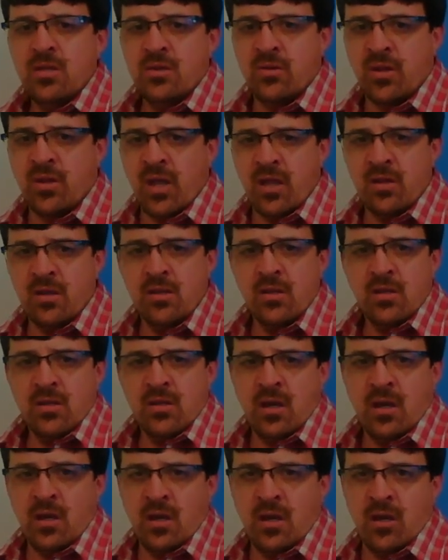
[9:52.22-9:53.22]
Okay,
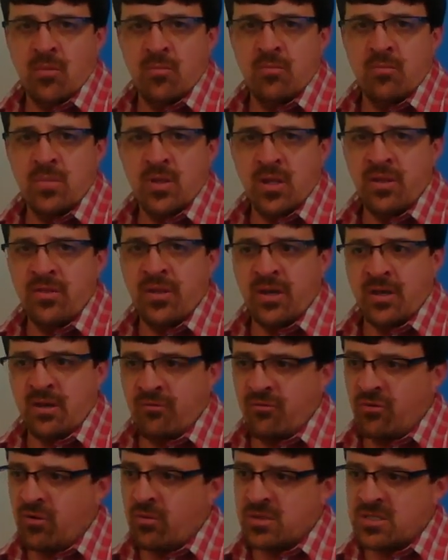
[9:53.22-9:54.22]
and then
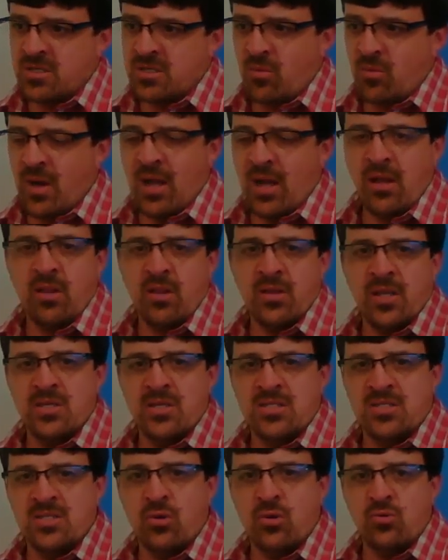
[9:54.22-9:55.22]
every once in a while it
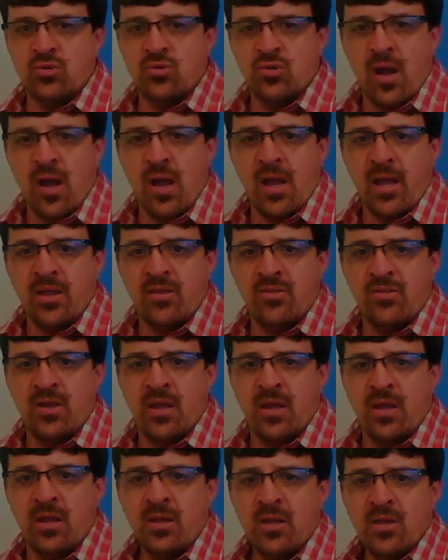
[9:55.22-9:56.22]
gets so dry
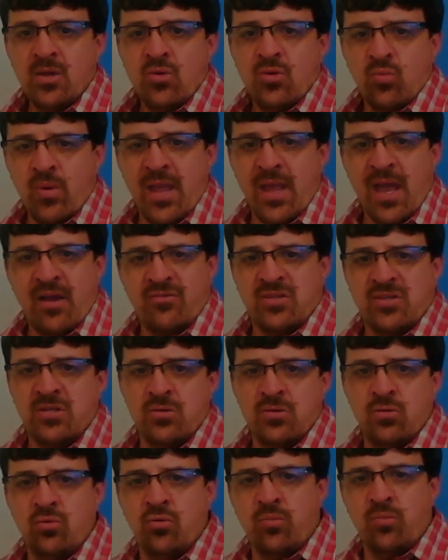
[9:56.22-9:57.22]
that we have
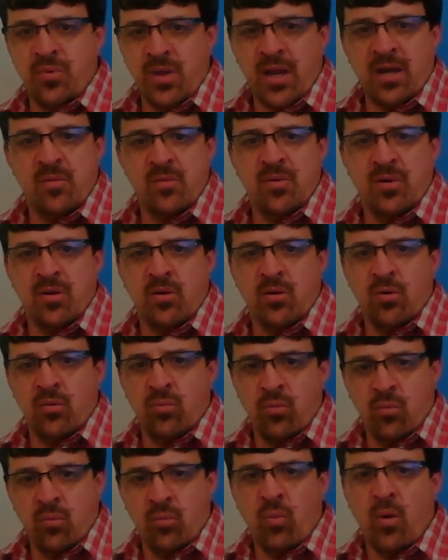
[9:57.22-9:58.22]
to kind of put
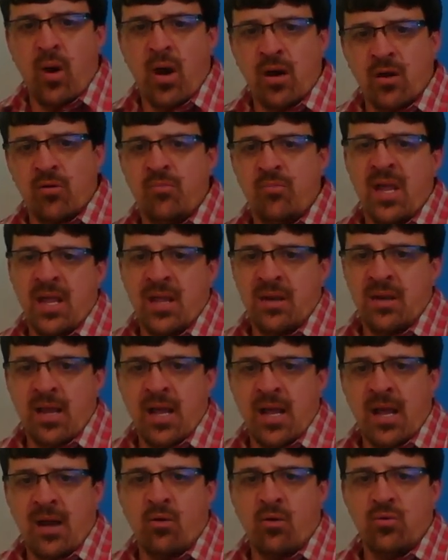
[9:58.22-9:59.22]
a water ban
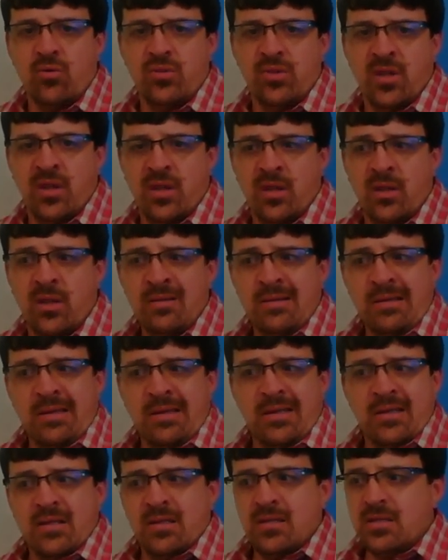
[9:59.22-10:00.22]
out that
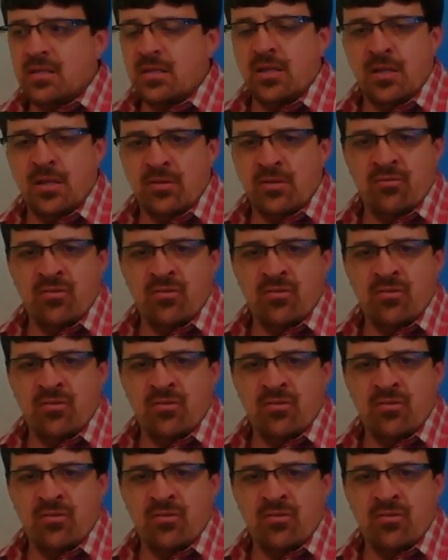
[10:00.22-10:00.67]
in